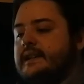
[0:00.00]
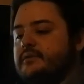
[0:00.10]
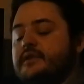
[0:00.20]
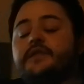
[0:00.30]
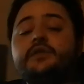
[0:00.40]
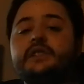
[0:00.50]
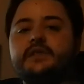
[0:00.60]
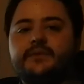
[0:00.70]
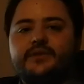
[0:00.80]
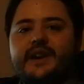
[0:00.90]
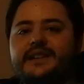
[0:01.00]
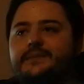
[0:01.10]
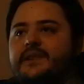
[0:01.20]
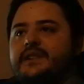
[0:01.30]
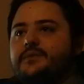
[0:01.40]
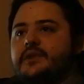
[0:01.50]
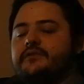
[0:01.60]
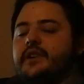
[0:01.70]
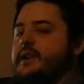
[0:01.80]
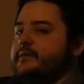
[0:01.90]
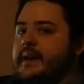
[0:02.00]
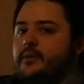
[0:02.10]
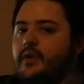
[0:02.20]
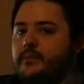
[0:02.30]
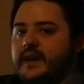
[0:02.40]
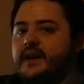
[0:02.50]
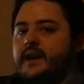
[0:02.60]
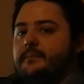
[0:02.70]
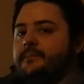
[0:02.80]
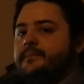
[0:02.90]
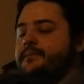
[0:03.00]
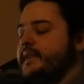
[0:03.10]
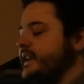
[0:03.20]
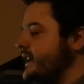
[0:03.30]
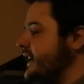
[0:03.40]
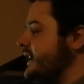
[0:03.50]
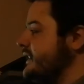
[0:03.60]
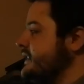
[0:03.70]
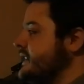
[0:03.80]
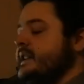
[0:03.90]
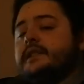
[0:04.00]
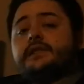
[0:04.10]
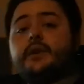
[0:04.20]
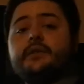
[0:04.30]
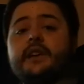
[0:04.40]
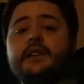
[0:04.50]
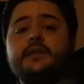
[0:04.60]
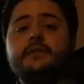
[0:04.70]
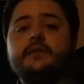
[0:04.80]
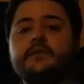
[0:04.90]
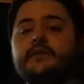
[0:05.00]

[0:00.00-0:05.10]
refusing to progress because we're afraid of what may come. So thank you